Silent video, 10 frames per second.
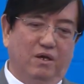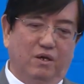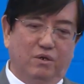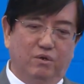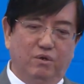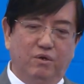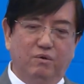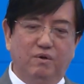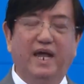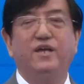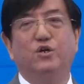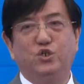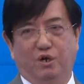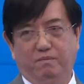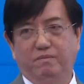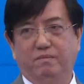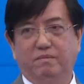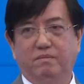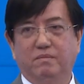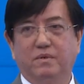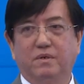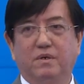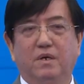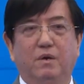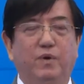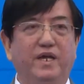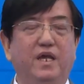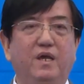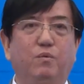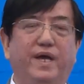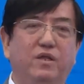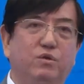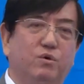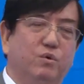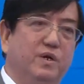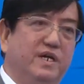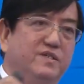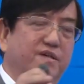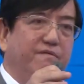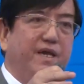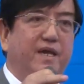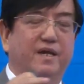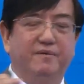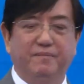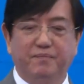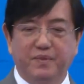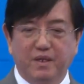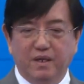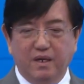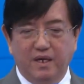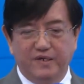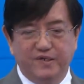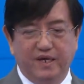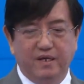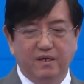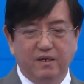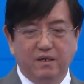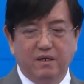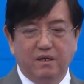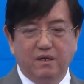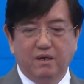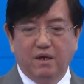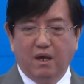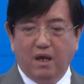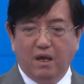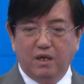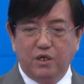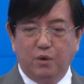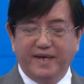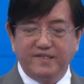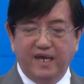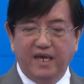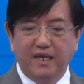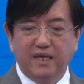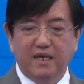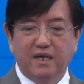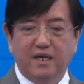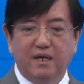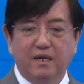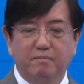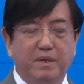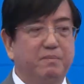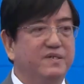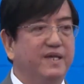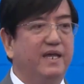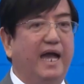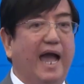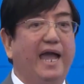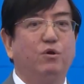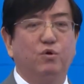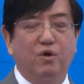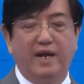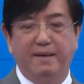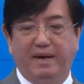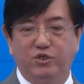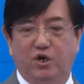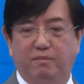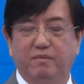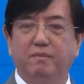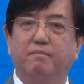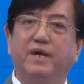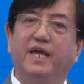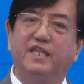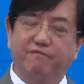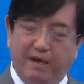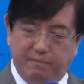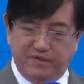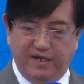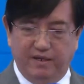Do you like your job? When he went through the survey, he said, USA, people say, I do not like my job, 85%.